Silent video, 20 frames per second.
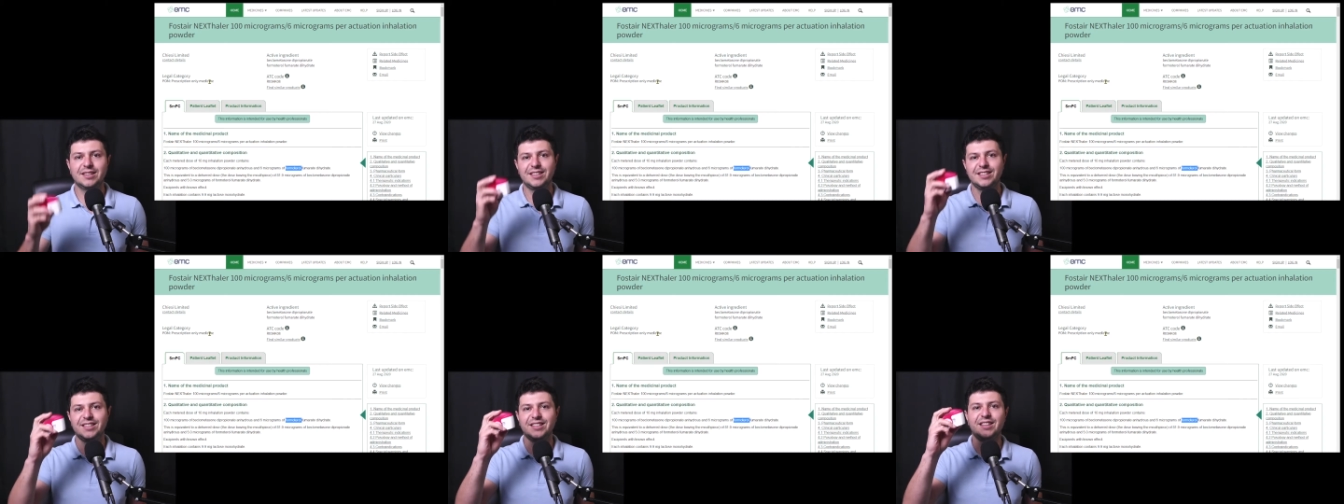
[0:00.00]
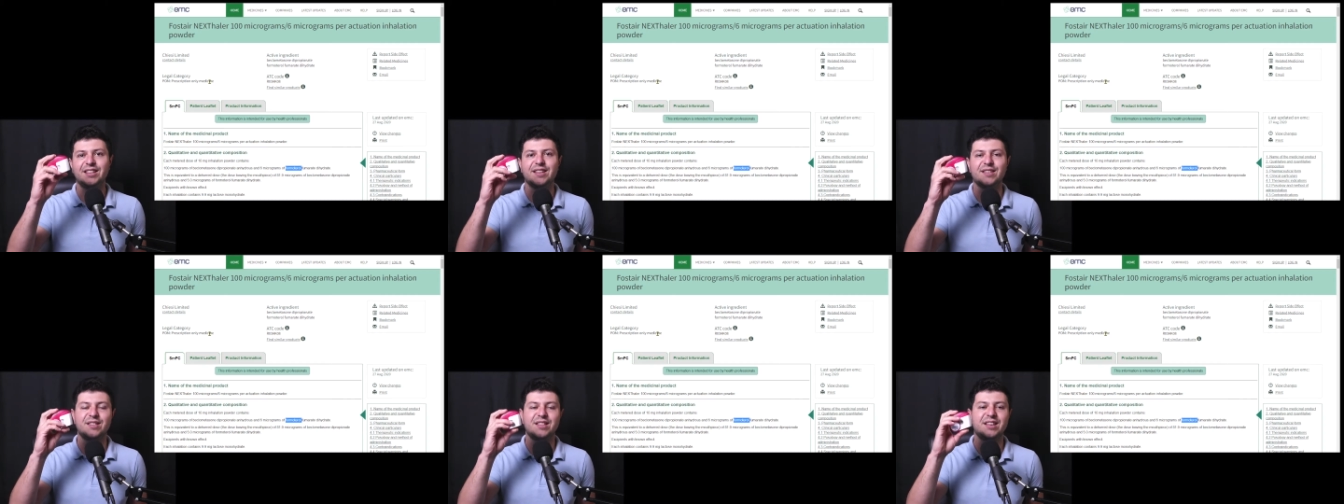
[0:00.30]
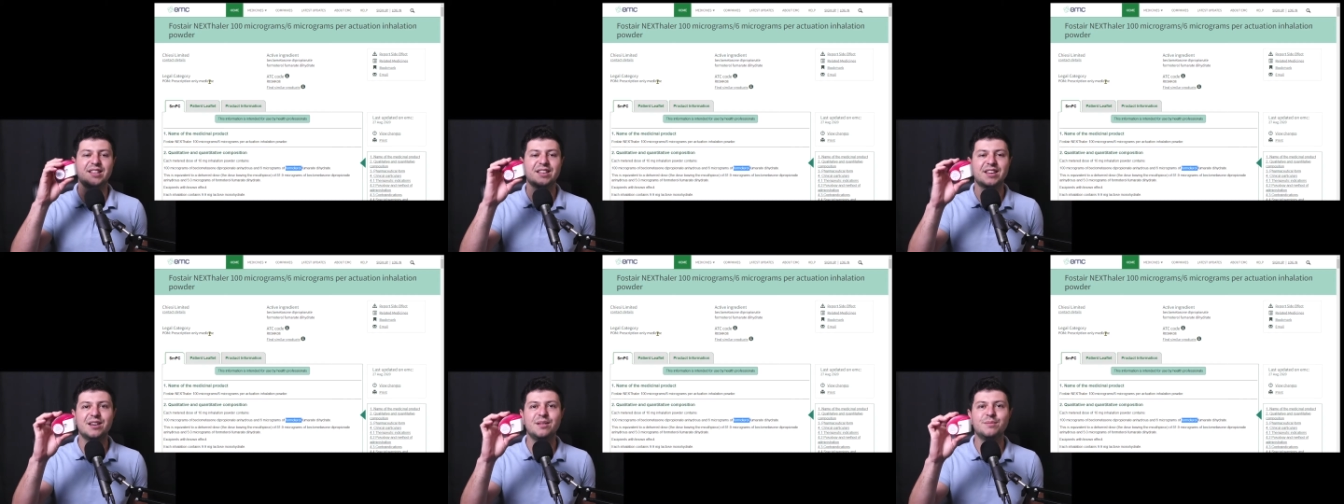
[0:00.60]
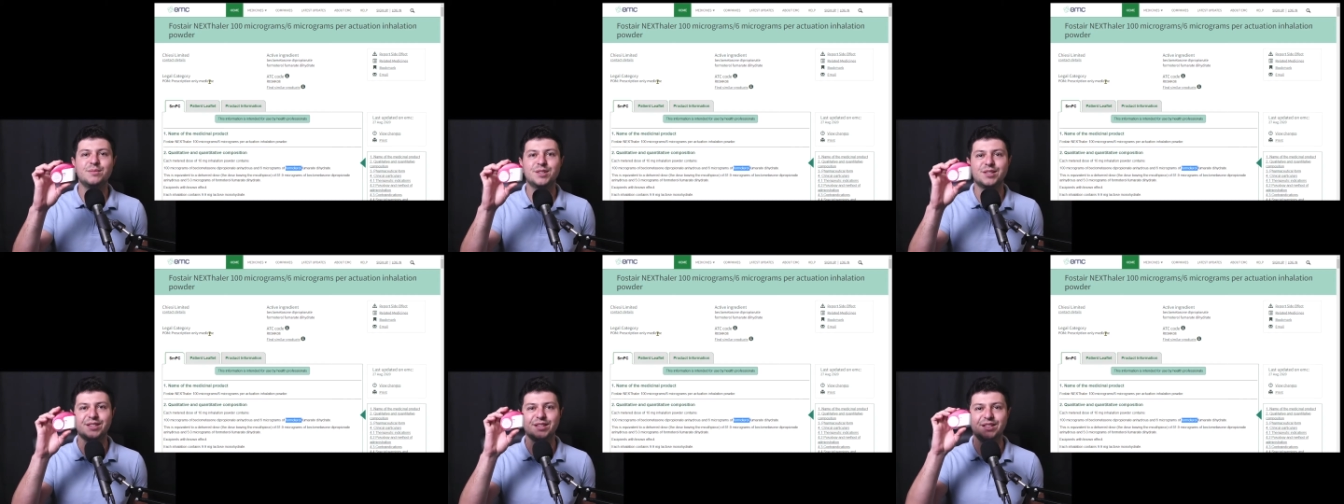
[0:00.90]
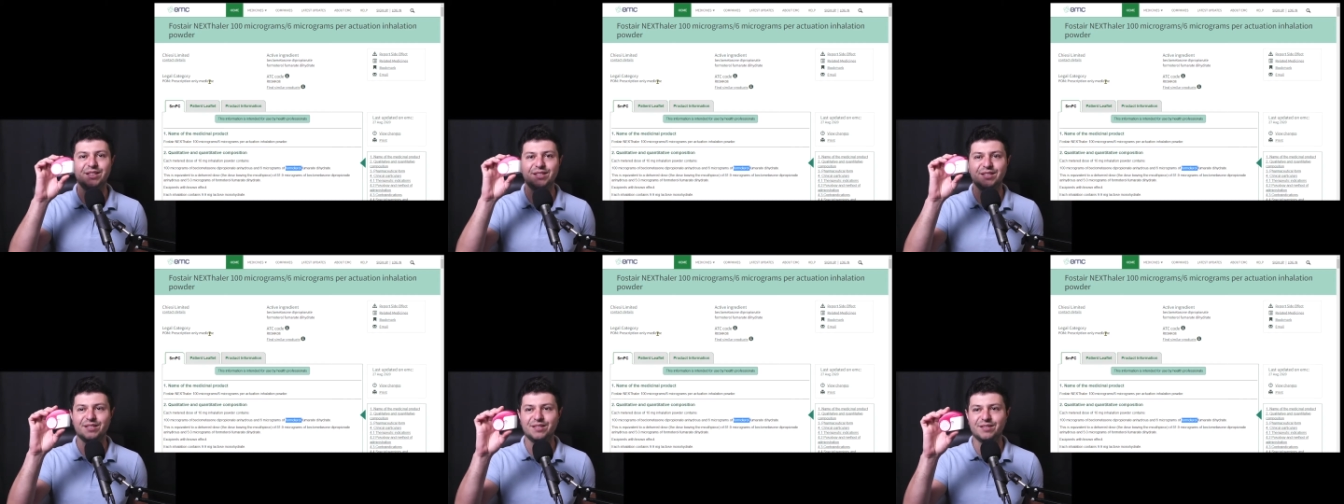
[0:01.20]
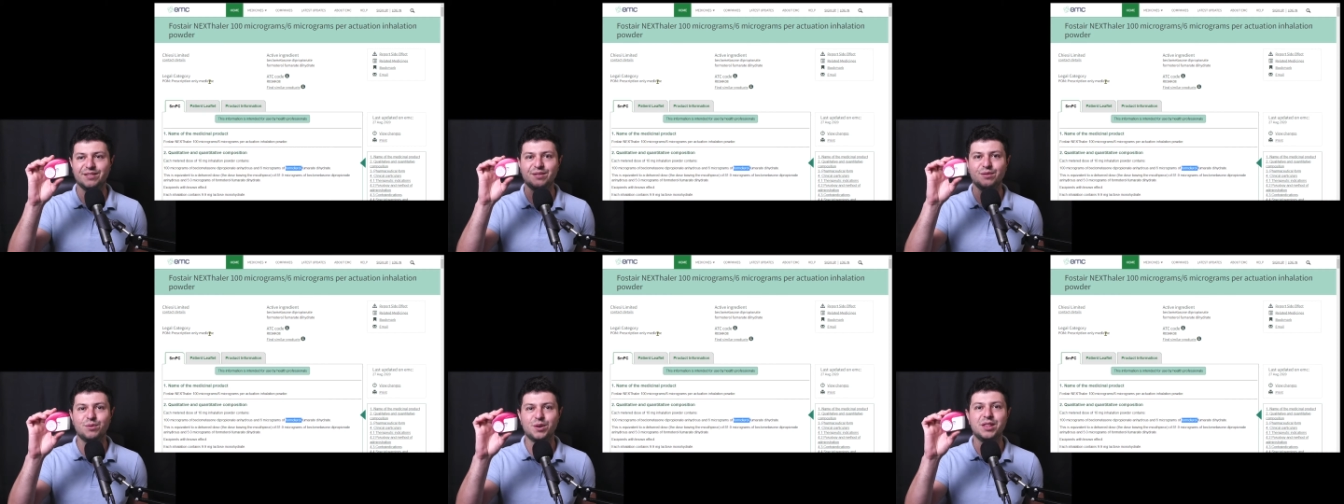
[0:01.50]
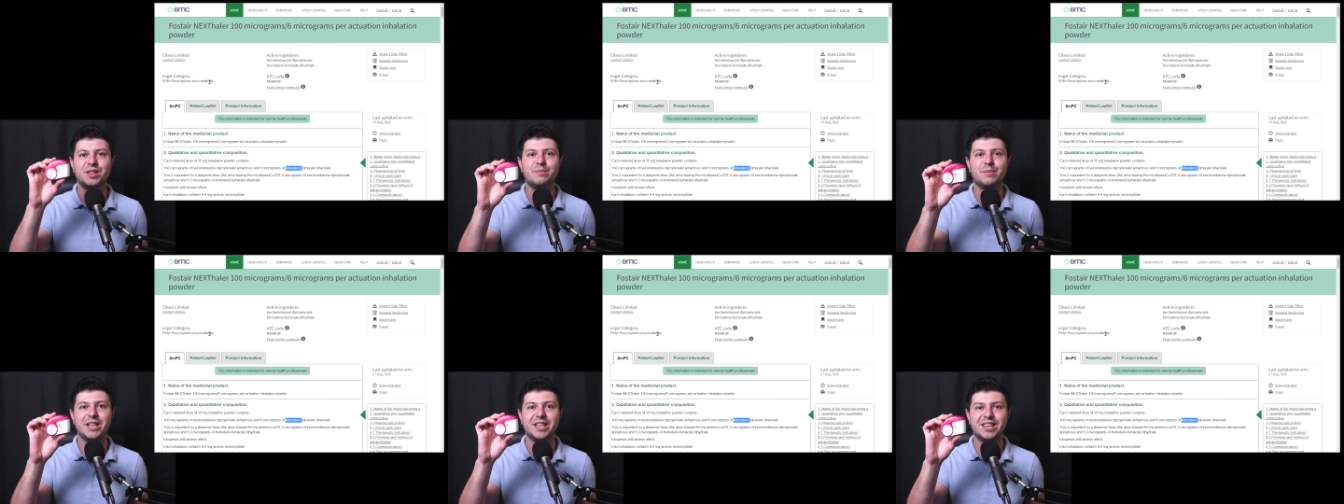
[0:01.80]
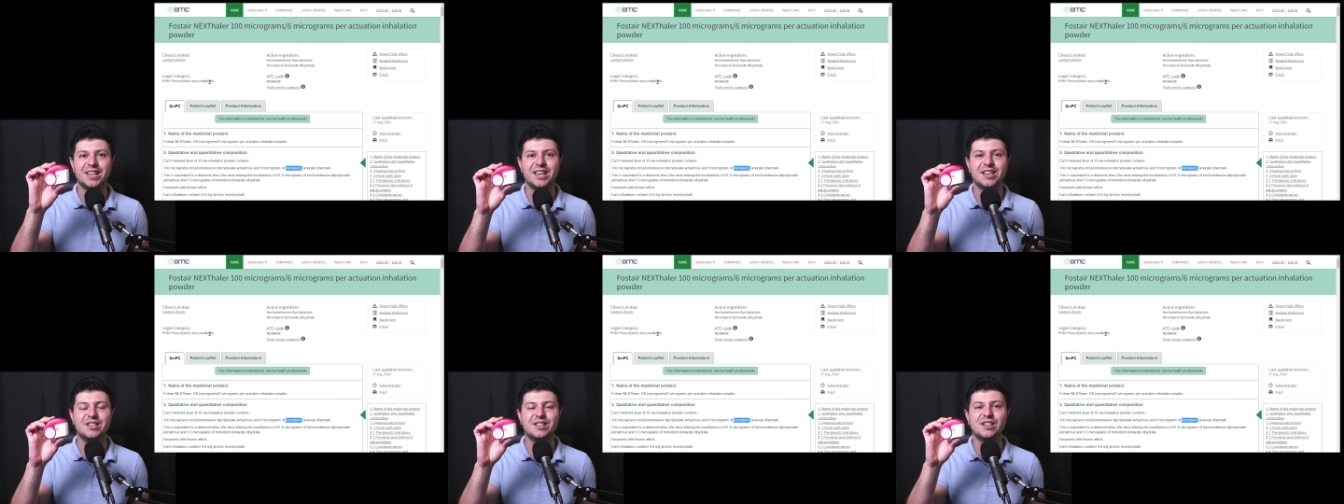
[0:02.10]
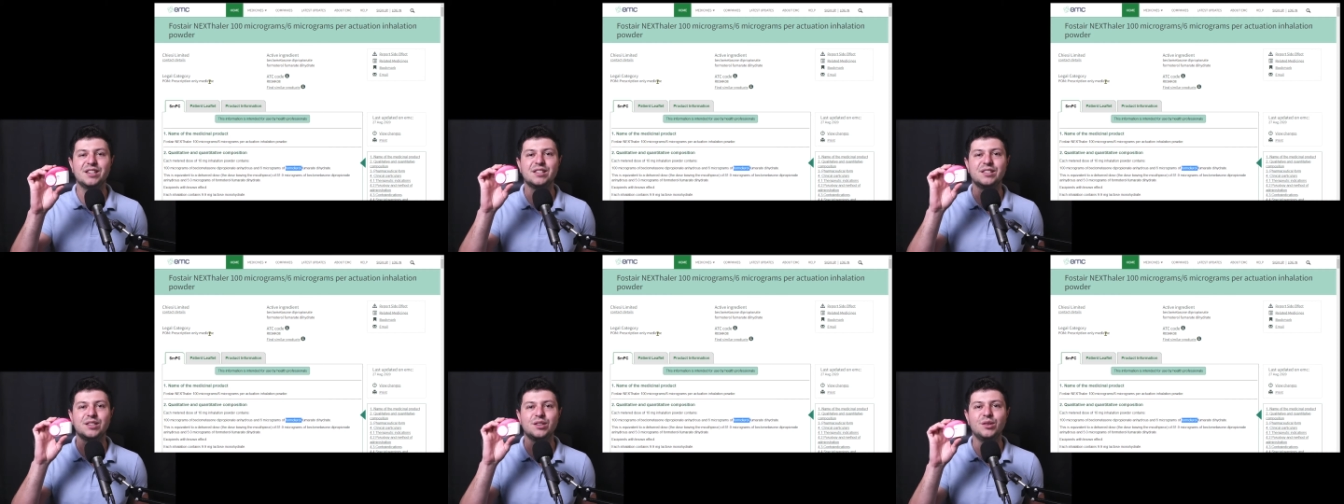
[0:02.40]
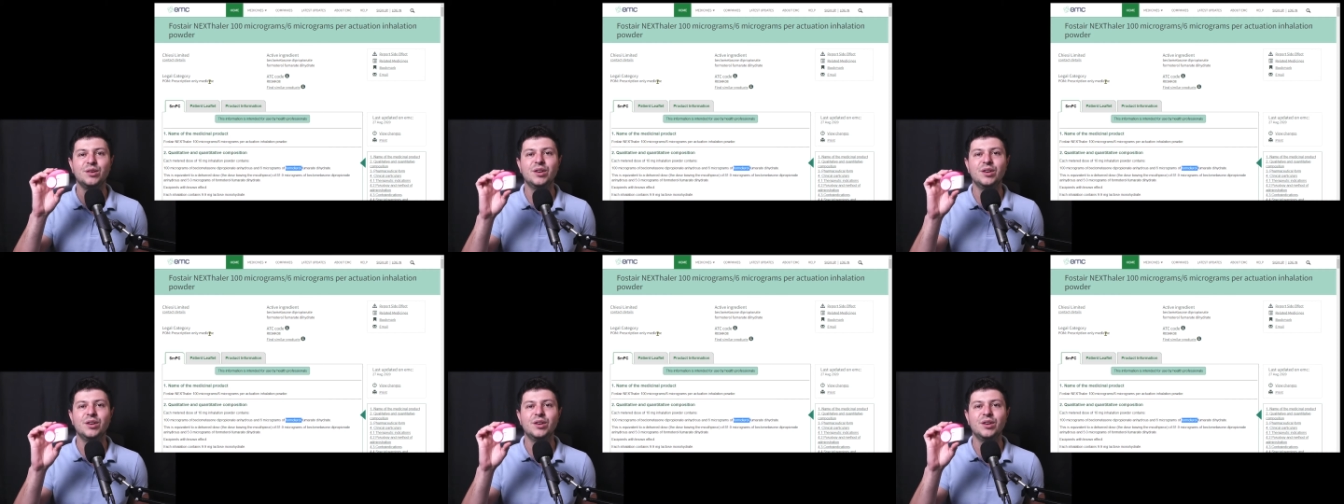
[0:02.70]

th- that comes uh, with the medication. So